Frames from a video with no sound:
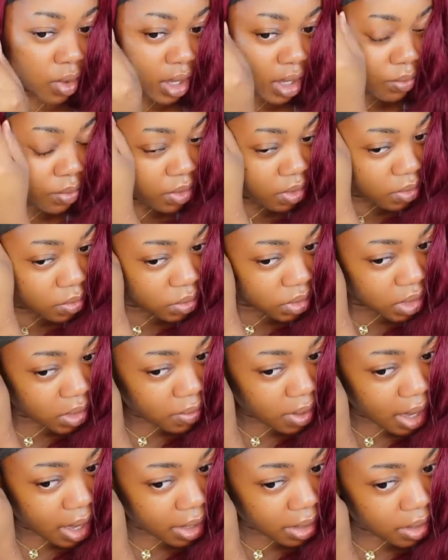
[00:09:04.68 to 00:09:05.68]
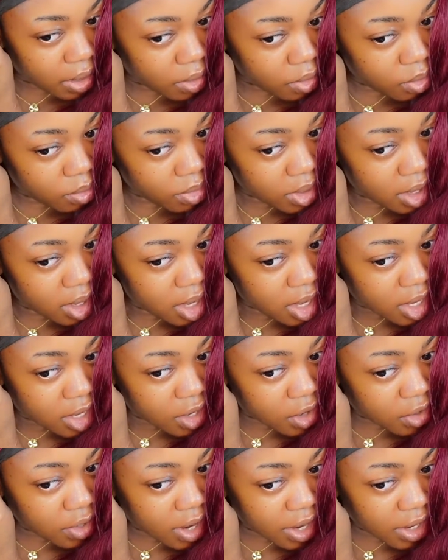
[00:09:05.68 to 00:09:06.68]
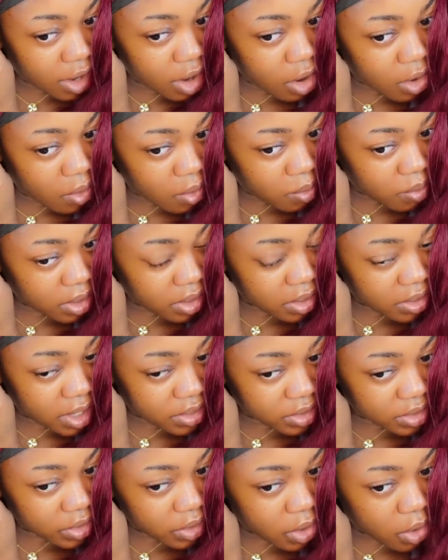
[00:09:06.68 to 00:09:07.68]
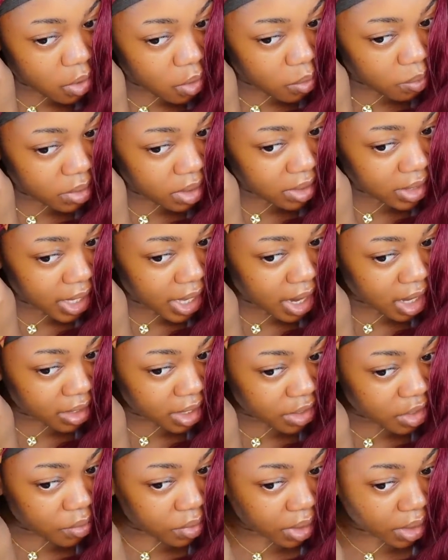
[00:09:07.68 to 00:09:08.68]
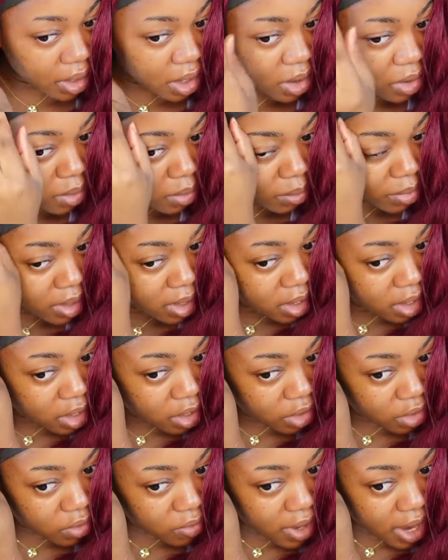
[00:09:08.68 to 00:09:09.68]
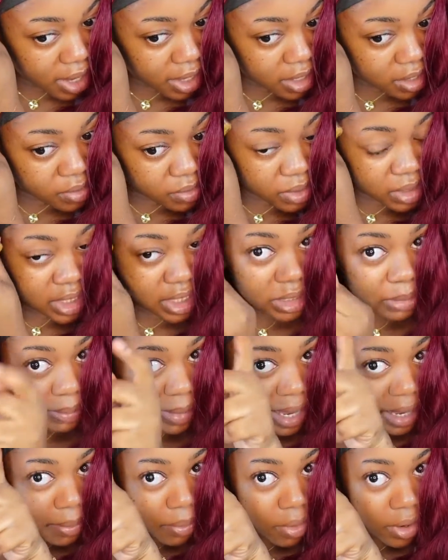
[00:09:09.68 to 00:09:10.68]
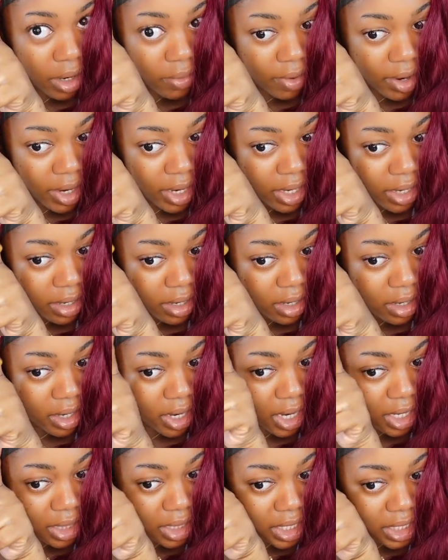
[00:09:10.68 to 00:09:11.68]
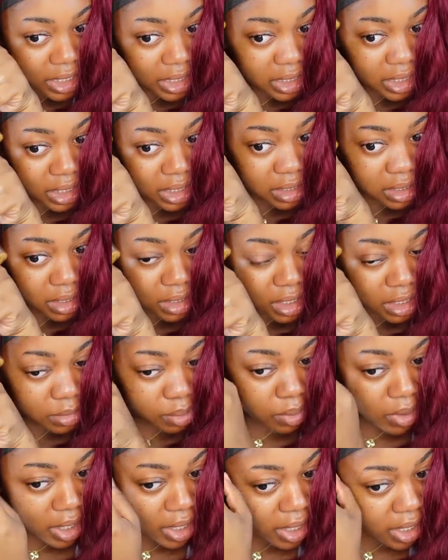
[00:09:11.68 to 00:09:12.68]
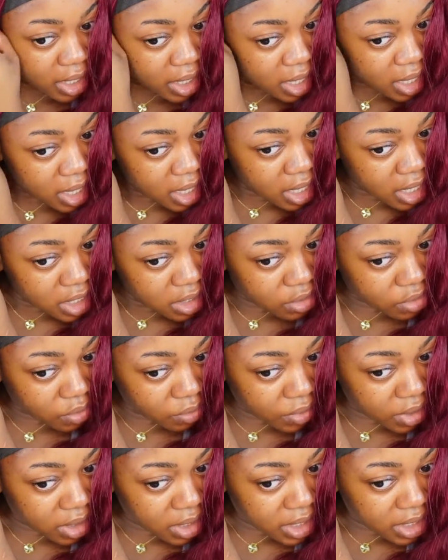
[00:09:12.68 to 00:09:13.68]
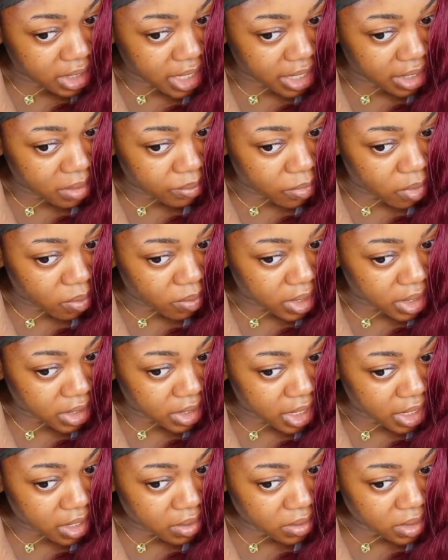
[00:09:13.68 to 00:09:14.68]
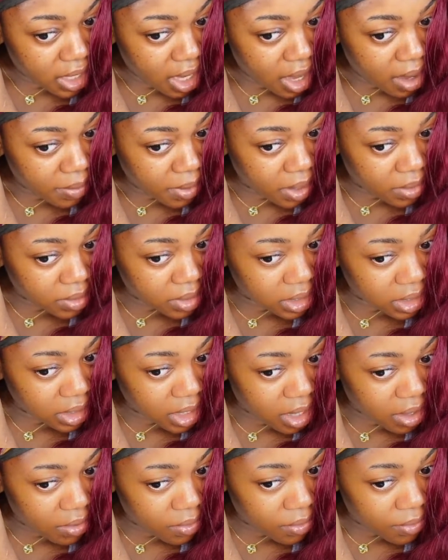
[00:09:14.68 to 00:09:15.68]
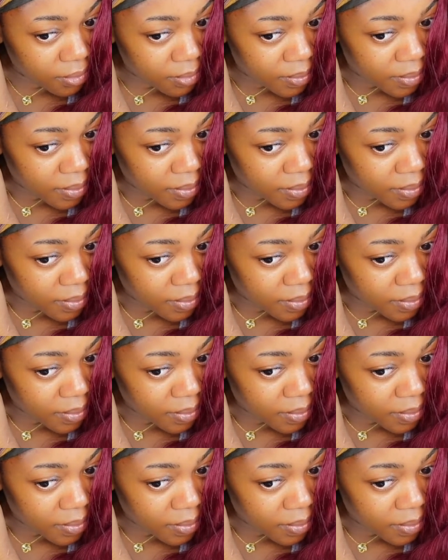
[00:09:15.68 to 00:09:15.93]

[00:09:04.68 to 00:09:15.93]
way. When you're using your hot comb, you're not just combing the hair like you would a comb. You got to use this back part right here and this part to really take a moment and take your time. Go slow